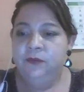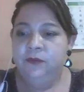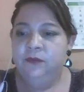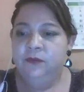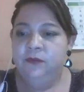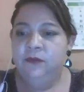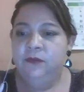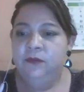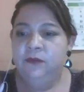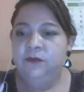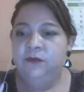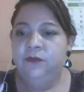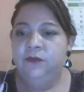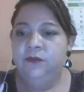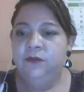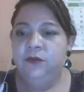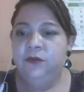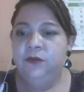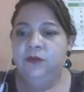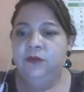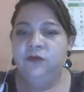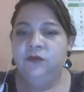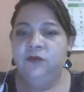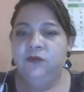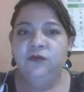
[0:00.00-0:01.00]
So you
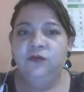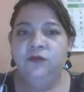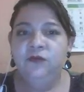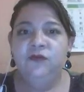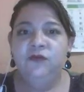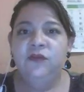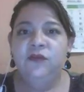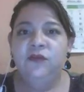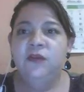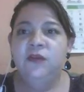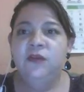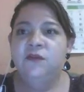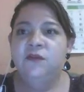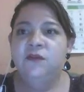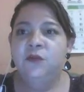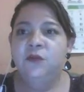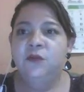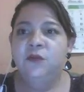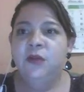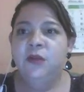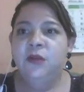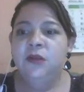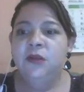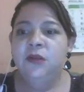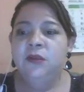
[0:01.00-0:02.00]
can choose this
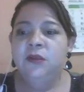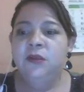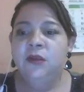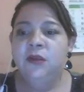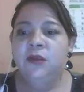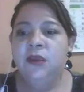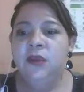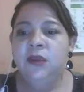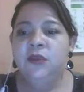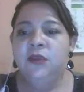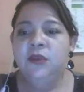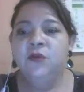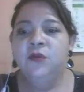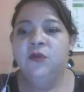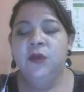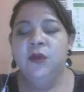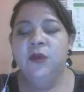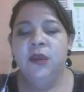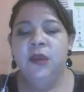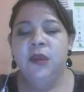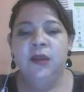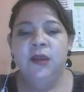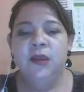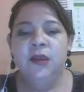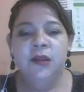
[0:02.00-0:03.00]
one, then you
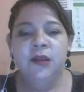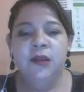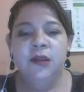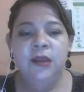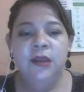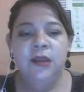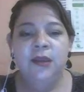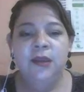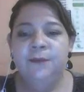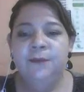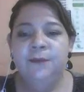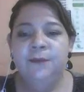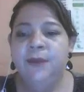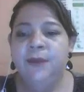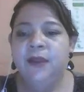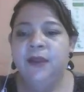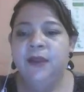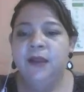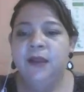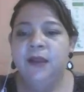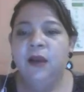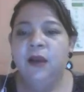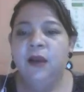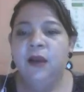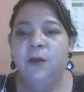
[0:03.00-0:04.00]
can click and
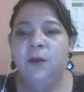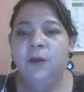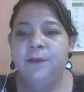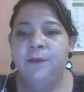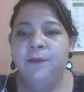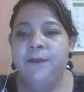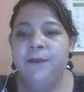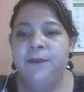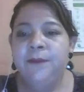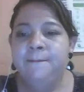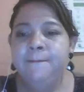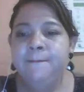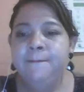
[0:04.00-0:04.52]
make a copy.